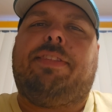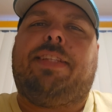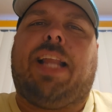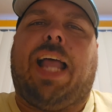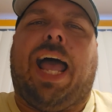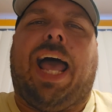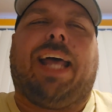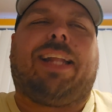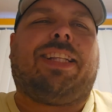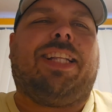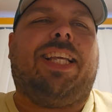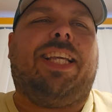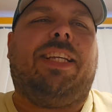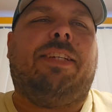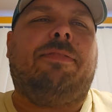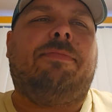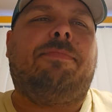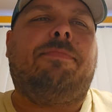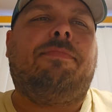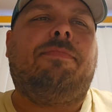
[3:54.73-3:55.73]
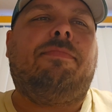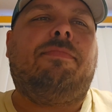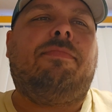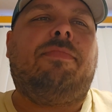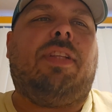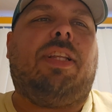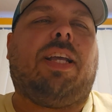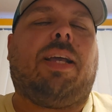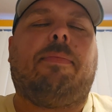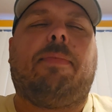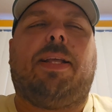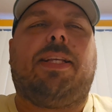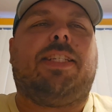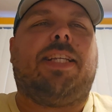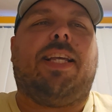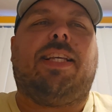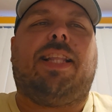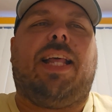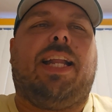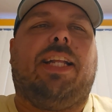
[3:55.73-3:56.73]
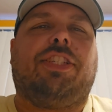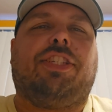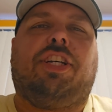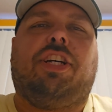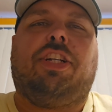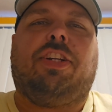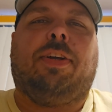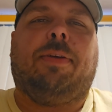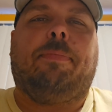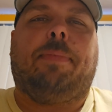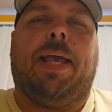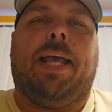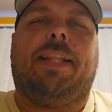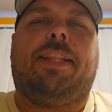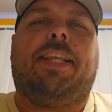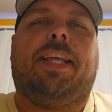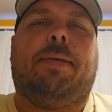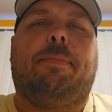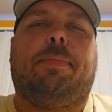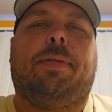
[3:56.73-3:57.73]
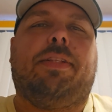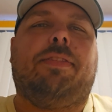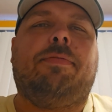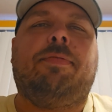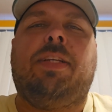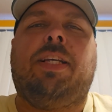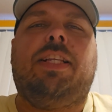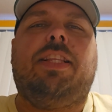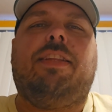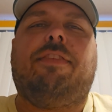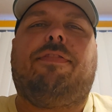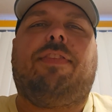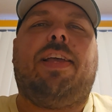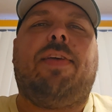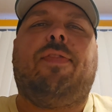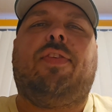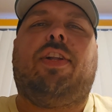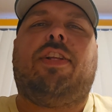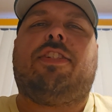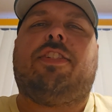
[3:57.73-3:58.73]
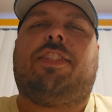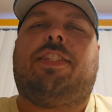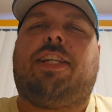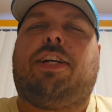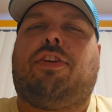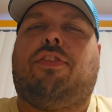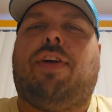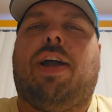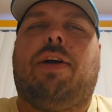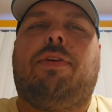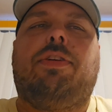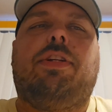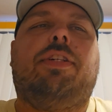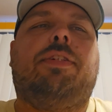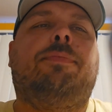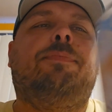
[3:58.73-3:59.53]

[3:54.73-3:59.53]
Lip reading: Oddly. Like, I'm not saying that is a good or a bad thing, but the flavor doesn't stick around.